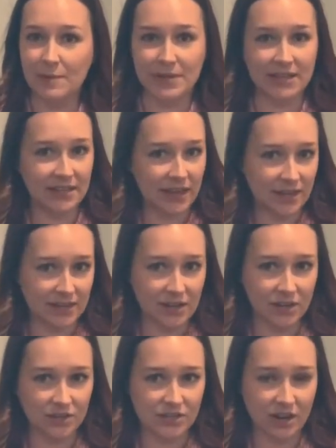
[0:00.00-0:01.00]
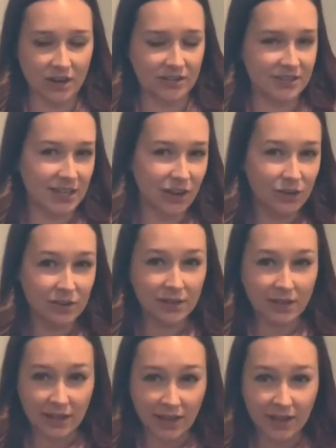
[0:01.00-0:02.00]
and again, here's our single
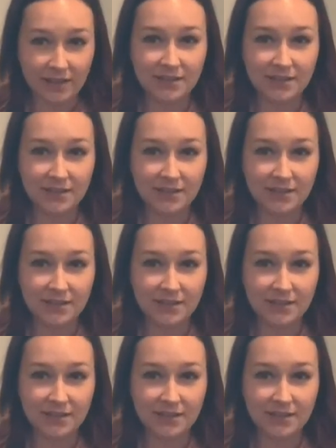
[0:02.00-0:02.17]
leg